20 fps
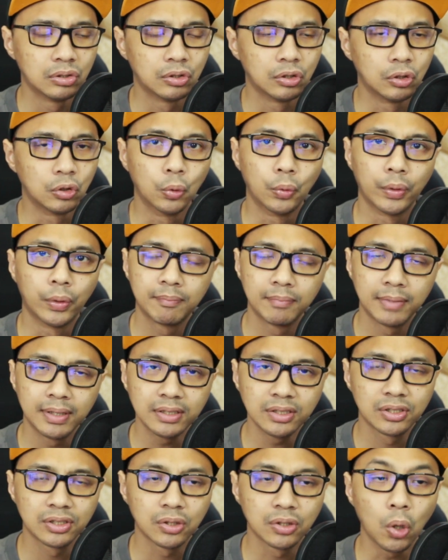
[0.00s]
doing
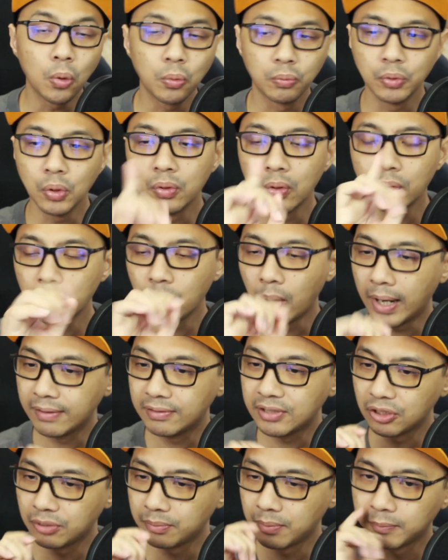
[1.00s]
much. Oh no no no! I
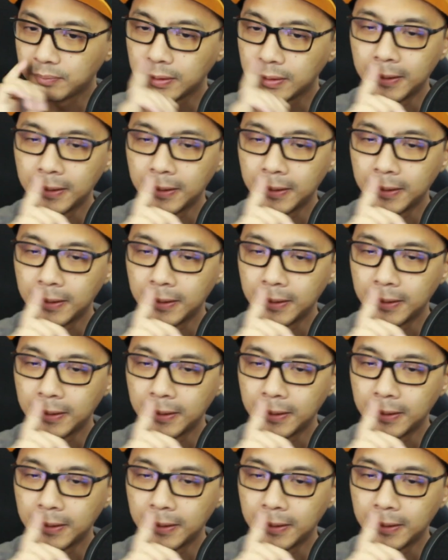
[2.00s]
just remembered.